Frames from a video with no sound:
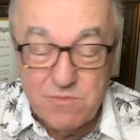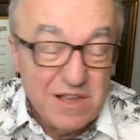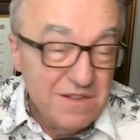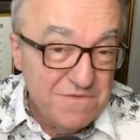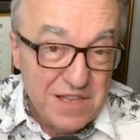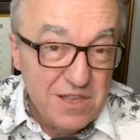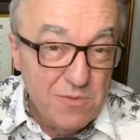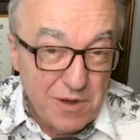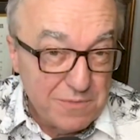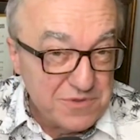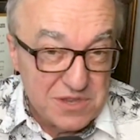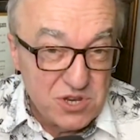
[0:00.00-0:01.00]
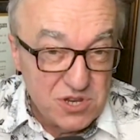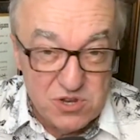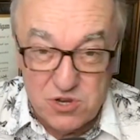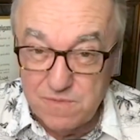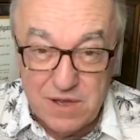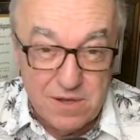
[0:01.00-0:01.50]
But value proposition
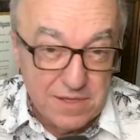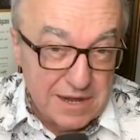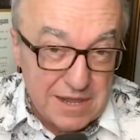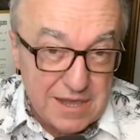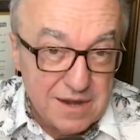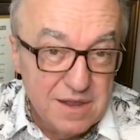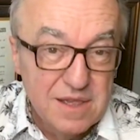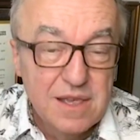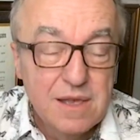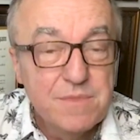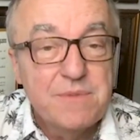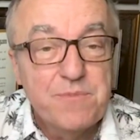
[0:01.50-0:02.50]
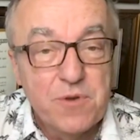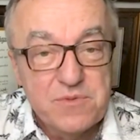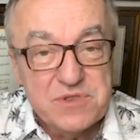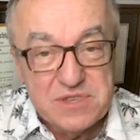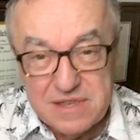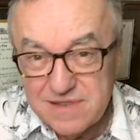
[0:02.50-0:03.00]
should be all they need, but
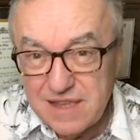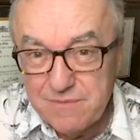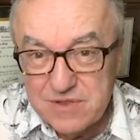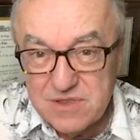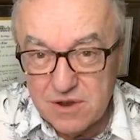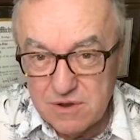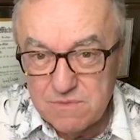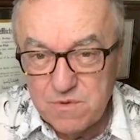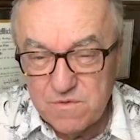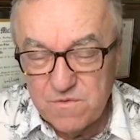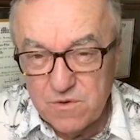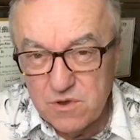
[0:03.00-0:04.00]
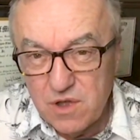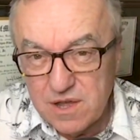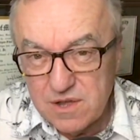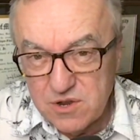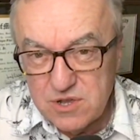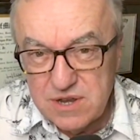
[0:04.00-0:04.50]
purpose statements are
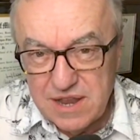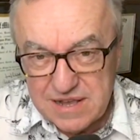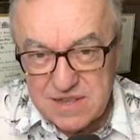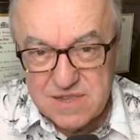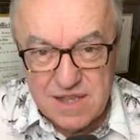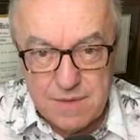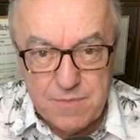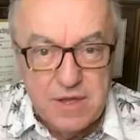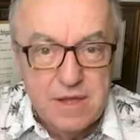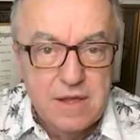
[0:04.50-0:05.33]
a good next step.